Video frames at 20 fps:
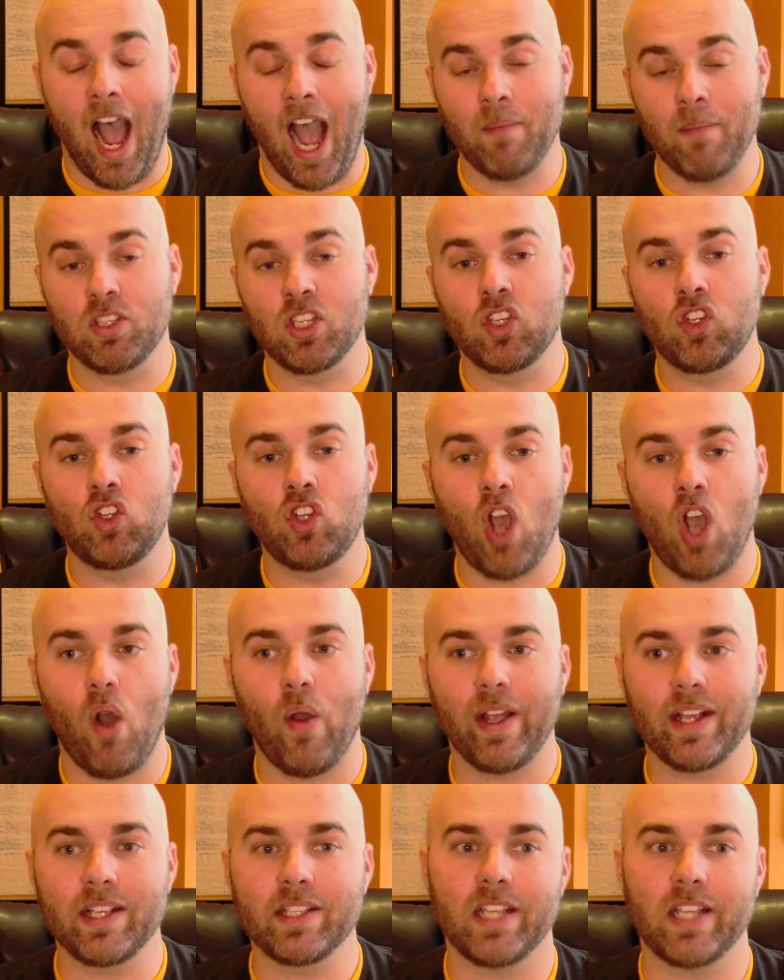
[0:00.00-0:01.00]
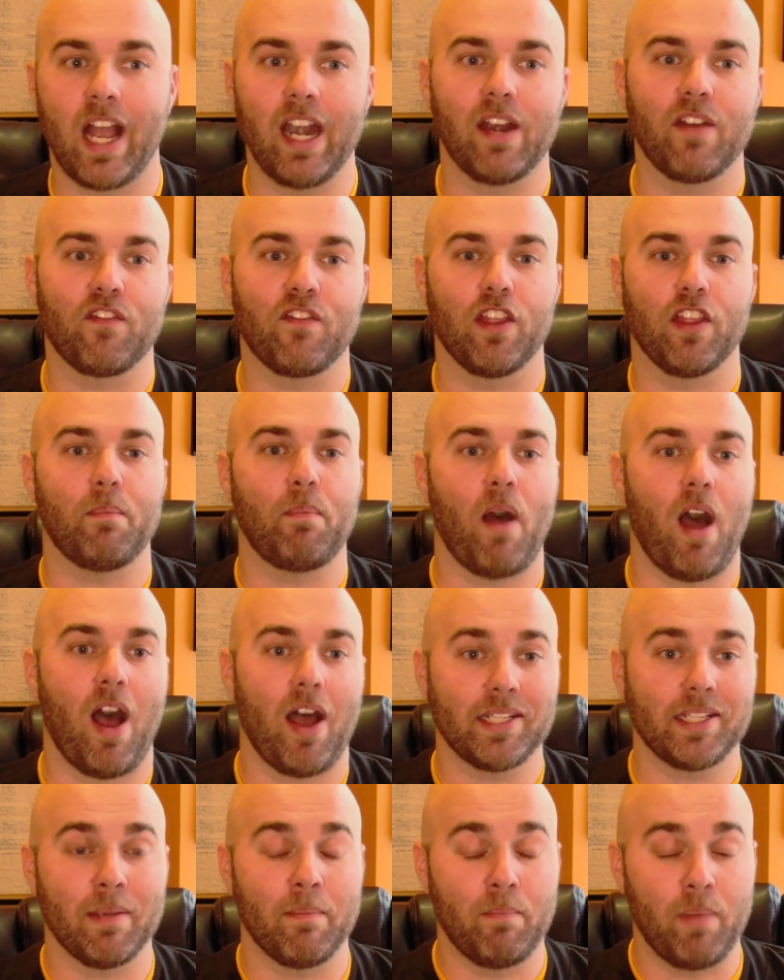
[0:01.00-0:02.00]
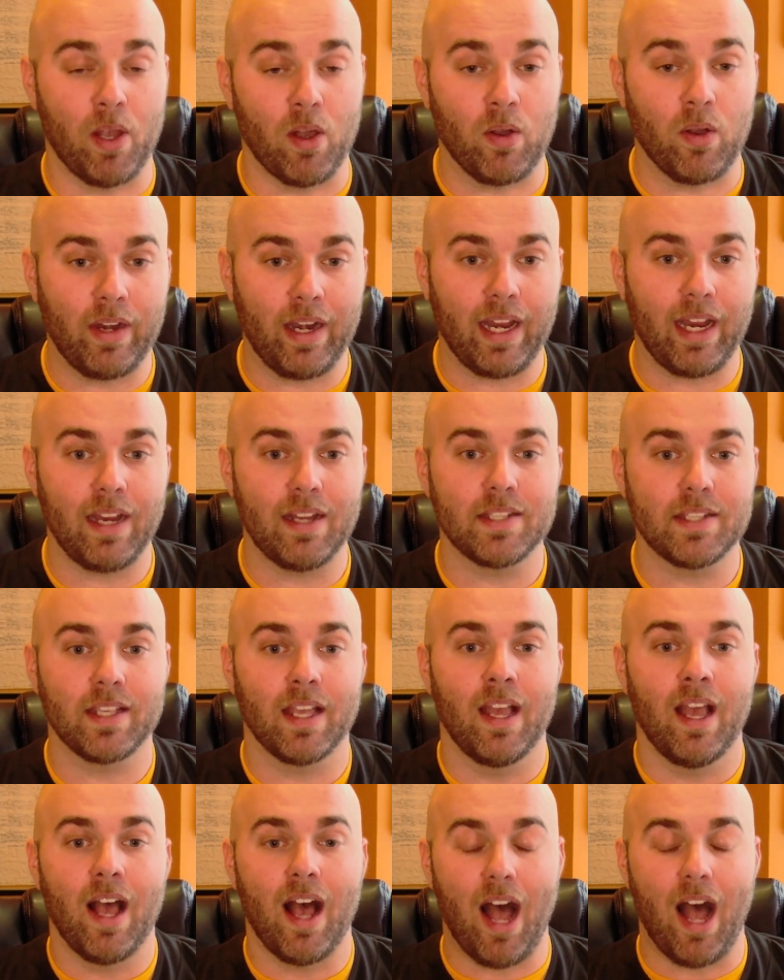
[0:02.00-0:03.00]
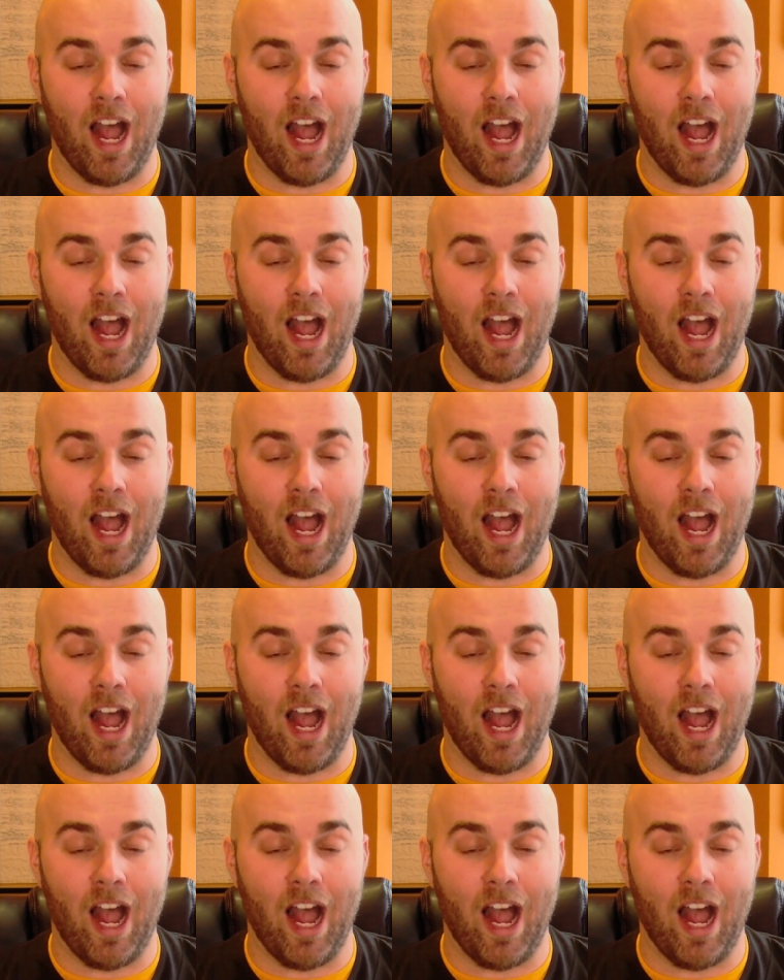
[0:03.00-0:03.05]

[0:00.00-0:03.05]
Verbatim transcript: I'm so excited for the possibilities